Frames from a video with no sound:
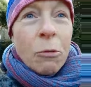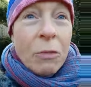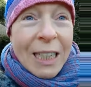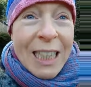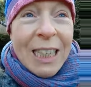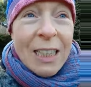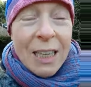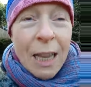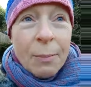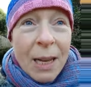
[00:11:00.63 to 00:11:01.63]
really does
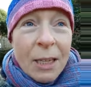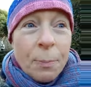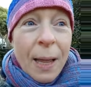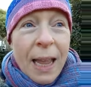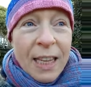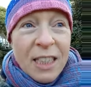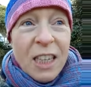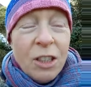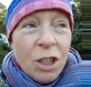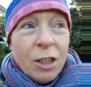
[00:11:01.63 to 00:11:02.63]
come down to paying
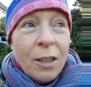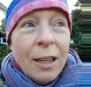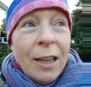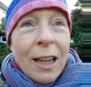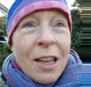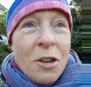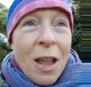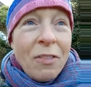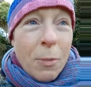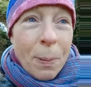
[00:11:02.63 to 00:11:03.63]
attention. And you
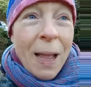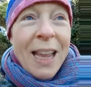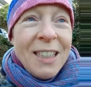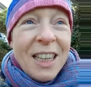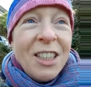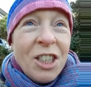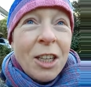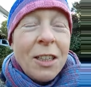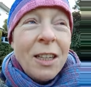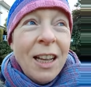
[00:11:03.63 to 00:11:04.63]
have to pay
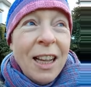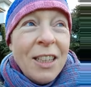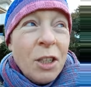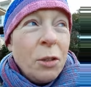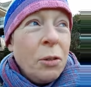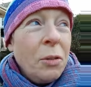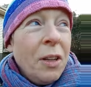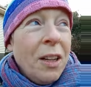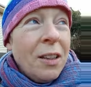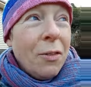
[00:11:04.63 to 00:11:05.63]
attention to
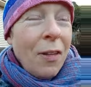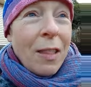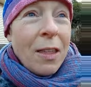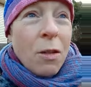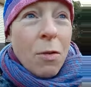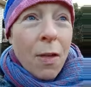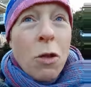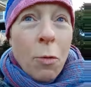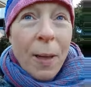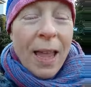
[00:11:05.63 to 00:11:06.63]
the fact that you think
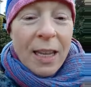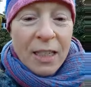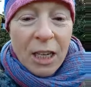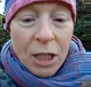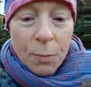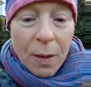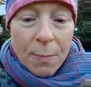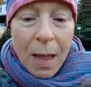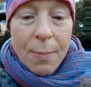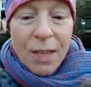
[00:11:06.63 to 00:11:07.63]
you're paying attention, but
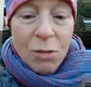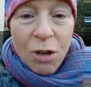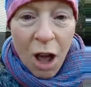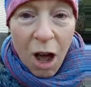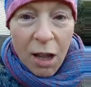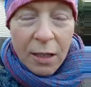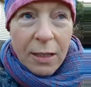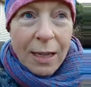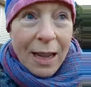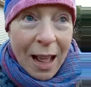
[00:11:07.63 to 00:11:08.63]
maybe you're not
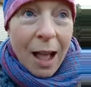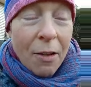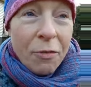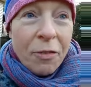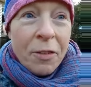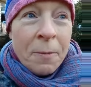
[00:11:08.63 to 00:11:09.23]
enough.